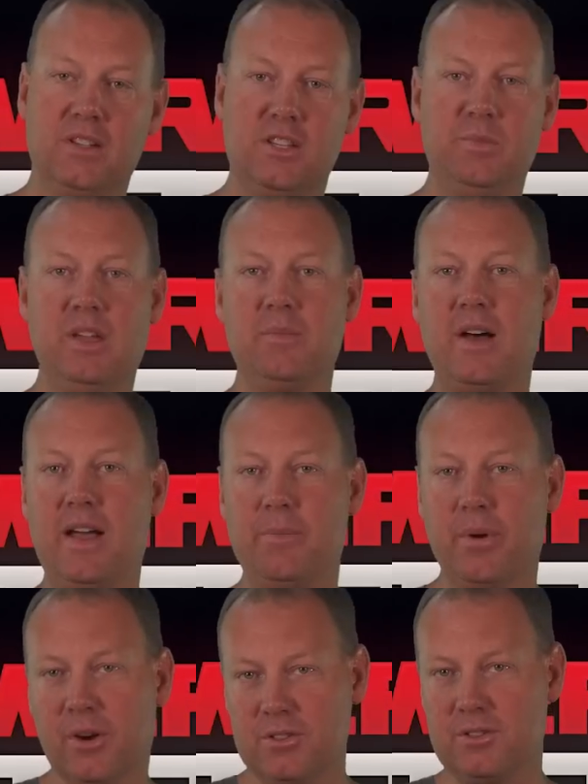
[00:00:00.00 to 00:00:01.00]
to be my
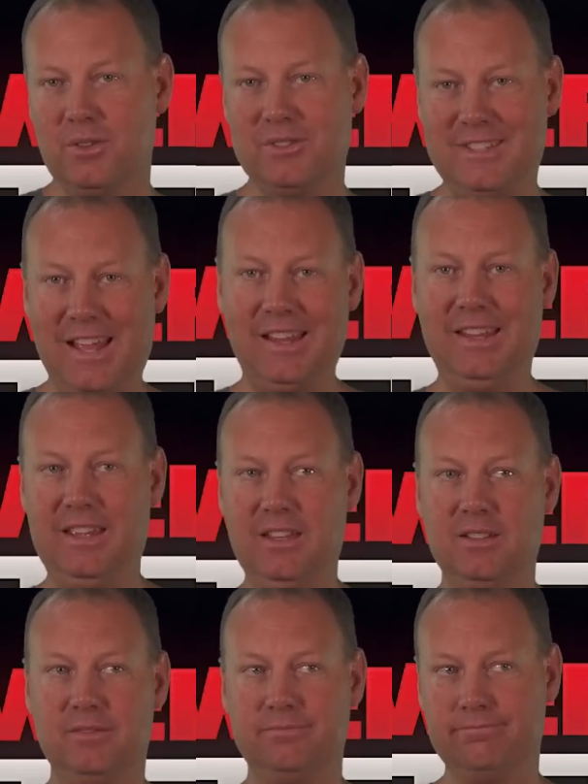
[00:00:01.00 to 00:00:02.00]
personal daily
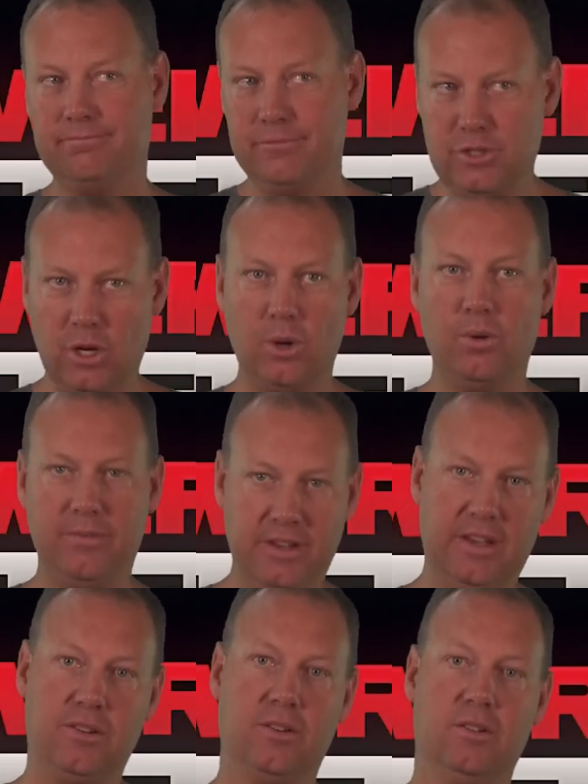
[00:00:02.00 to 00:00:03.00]
tow
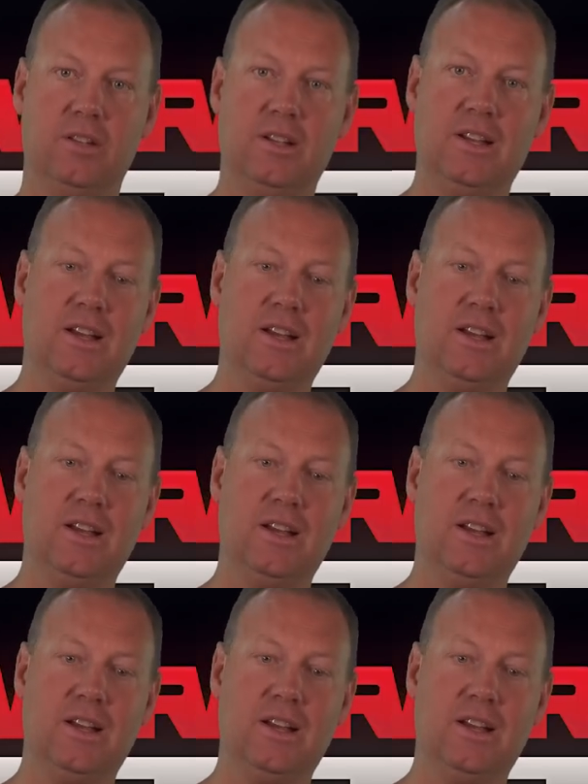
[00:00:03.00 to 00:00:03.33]
vehicle.